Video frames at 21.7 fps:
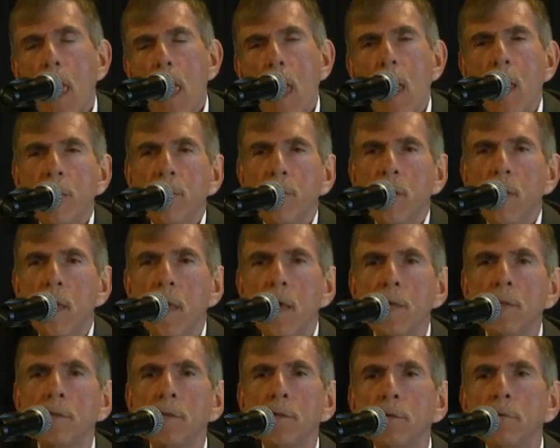And the
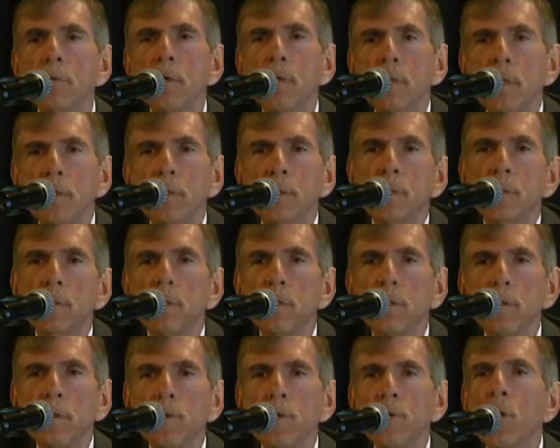answer is
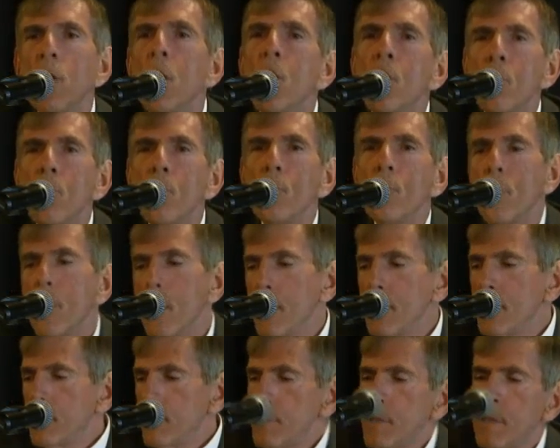no,
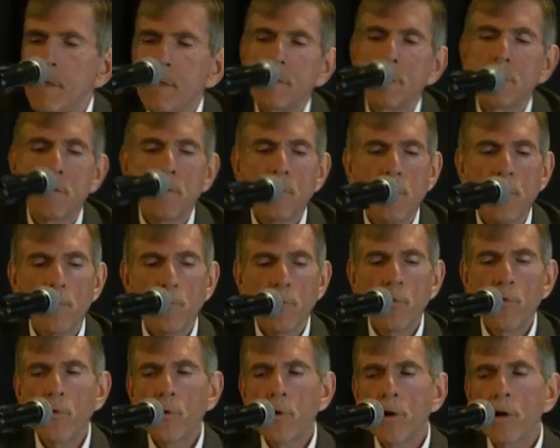and there needs to be
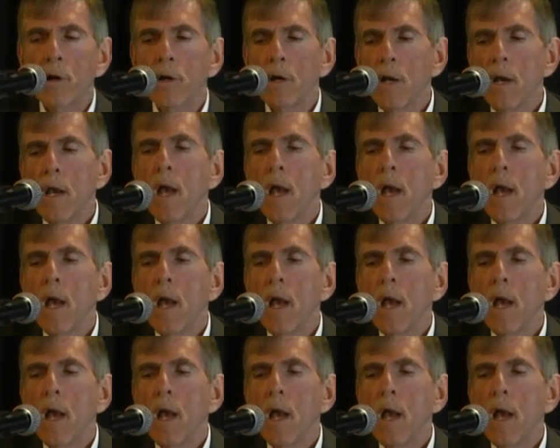more